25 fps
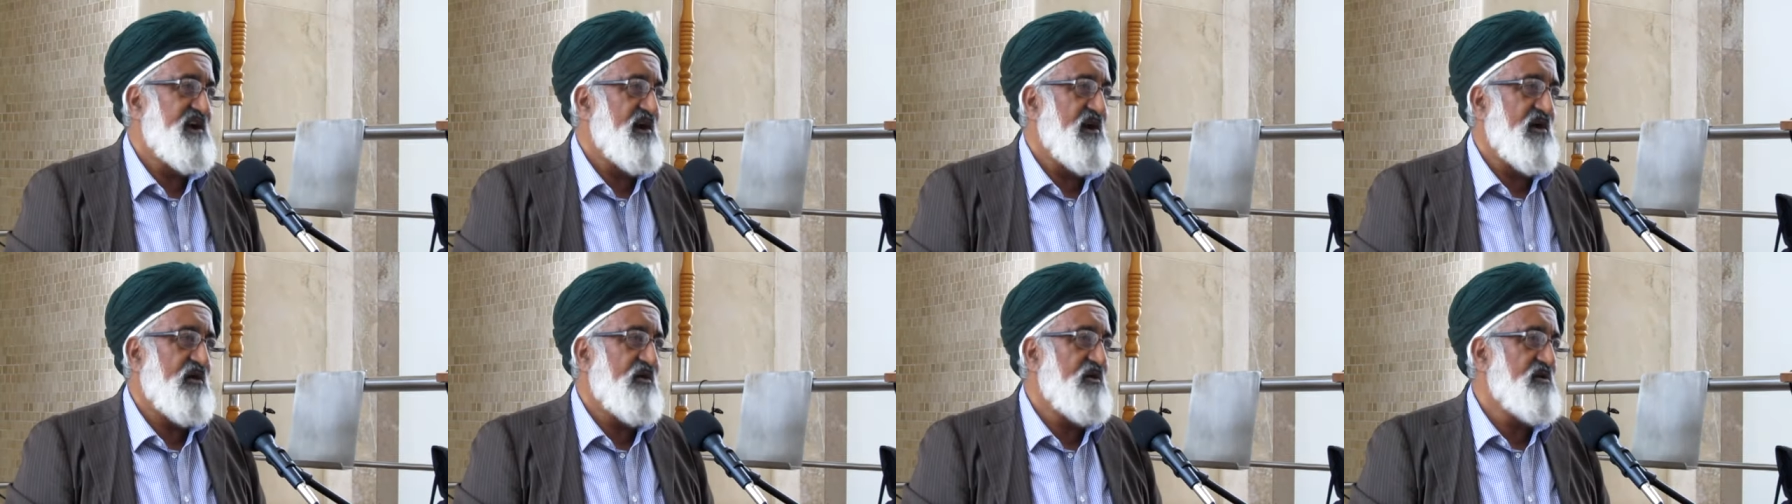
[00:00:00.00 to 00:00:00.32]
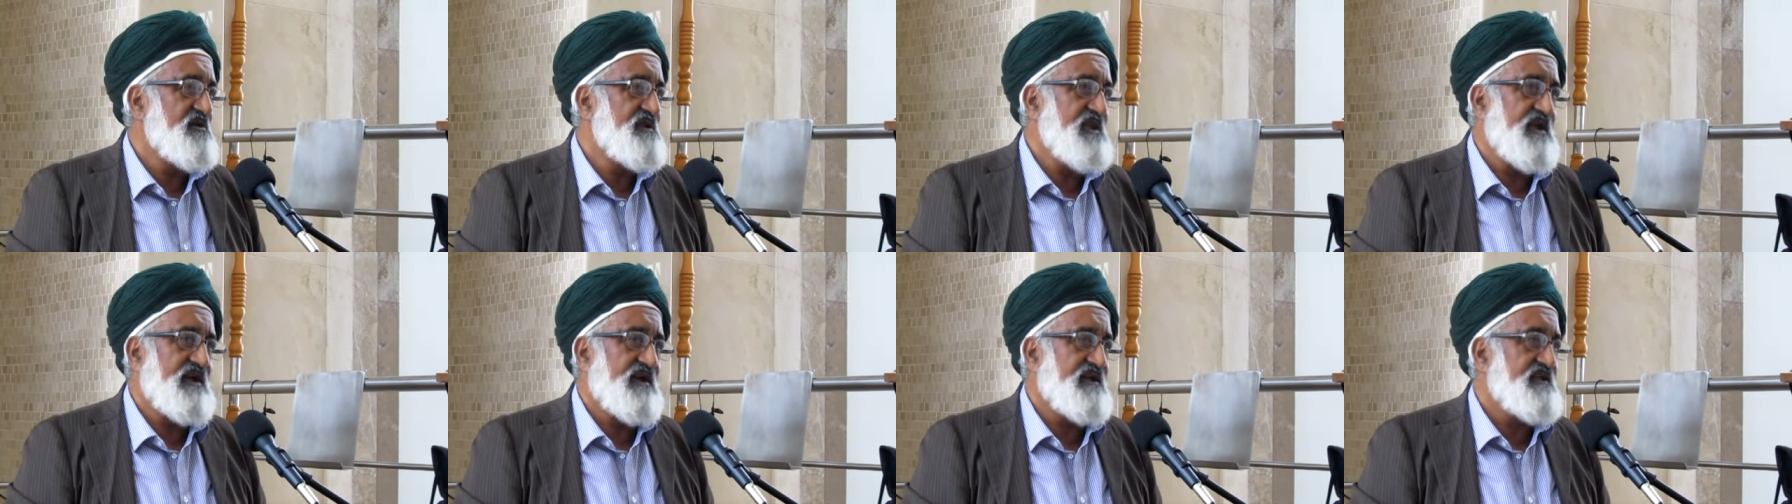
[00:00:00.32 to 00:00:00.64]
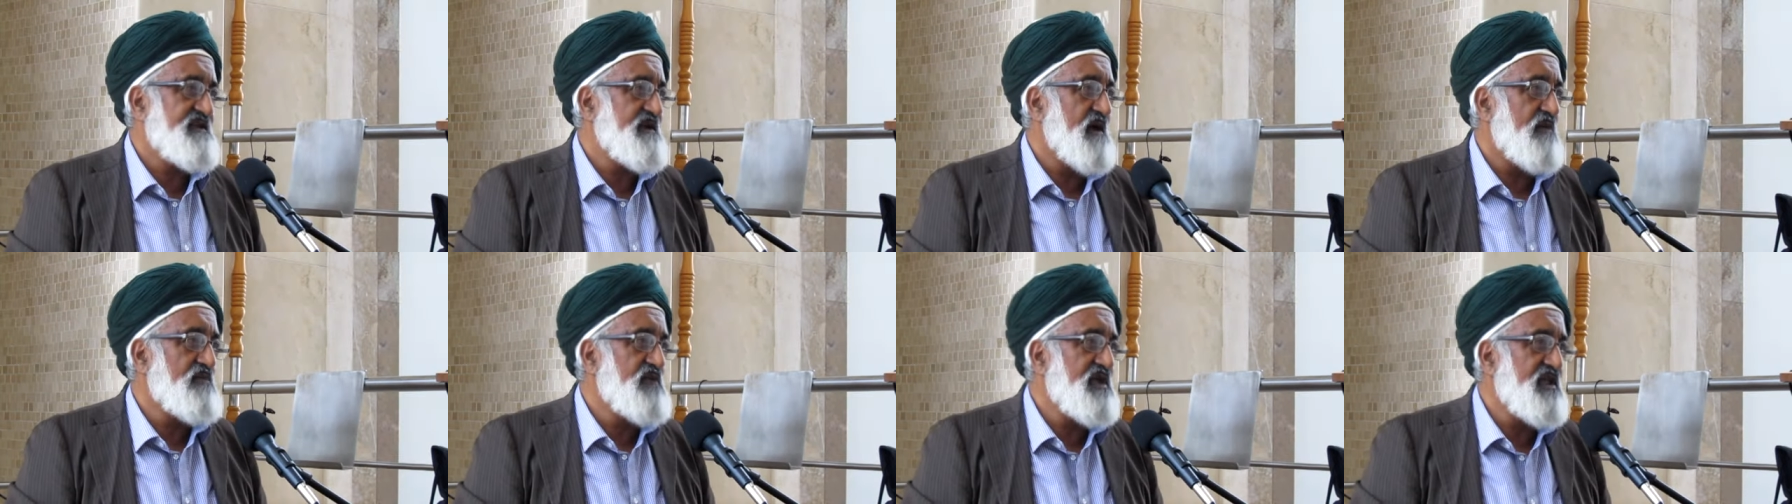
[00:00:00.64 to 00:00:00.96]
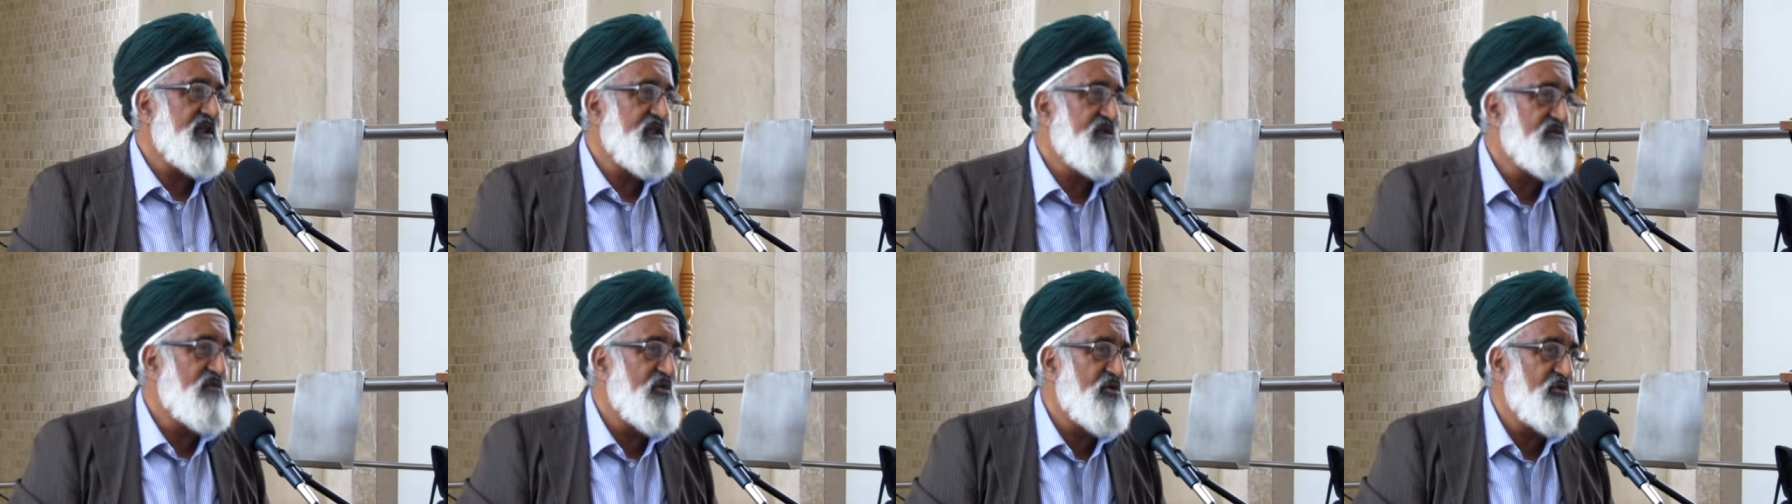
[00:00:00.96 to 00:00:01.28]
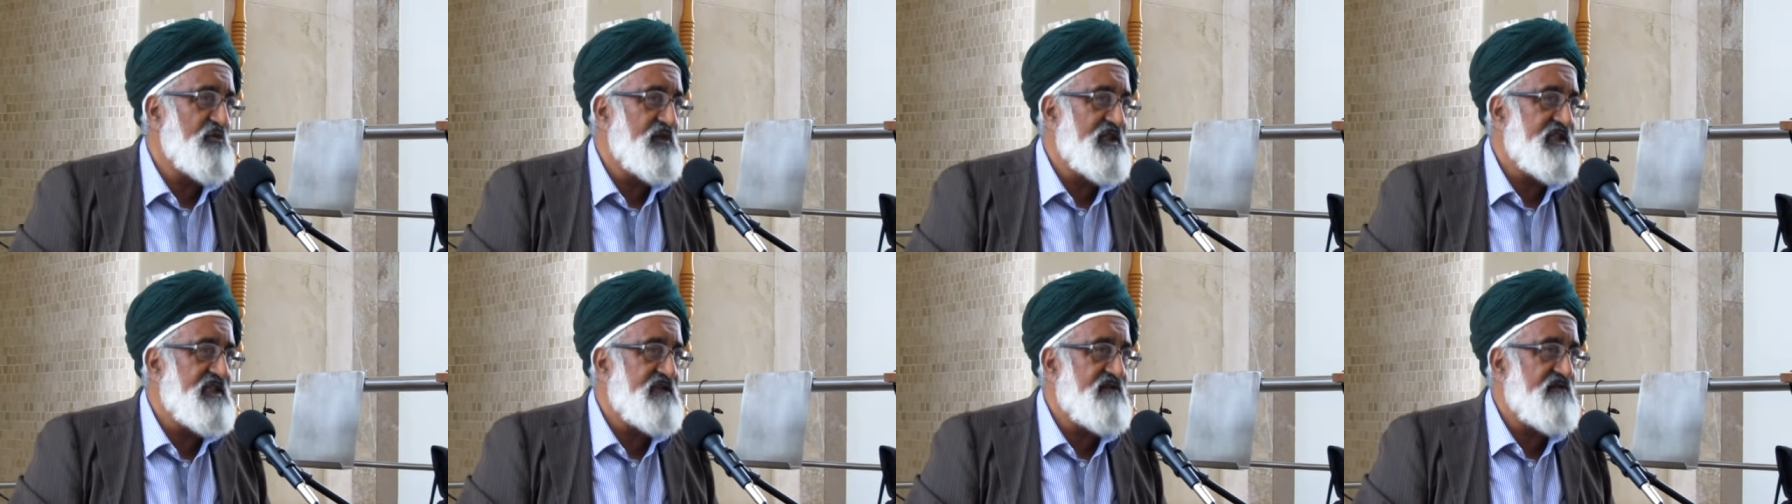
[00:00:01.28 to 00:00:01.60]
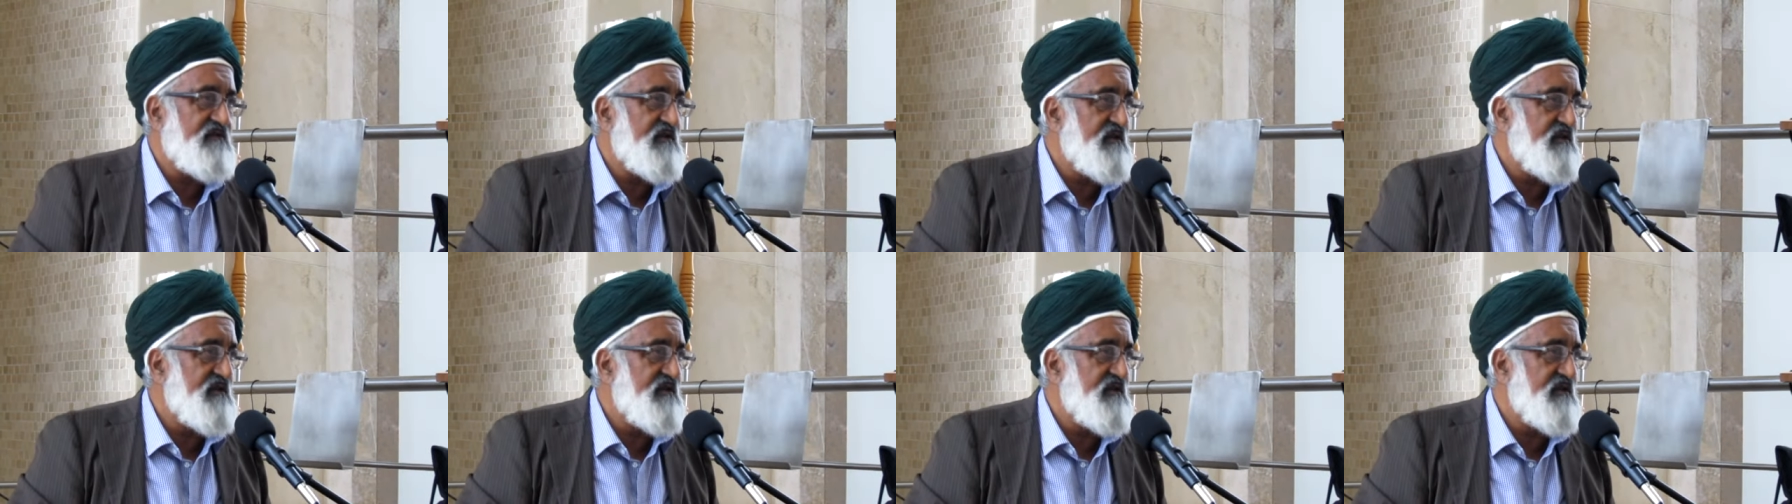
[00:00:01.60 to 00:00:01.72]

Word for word: Oh, Ya Amir al Mu'mineen,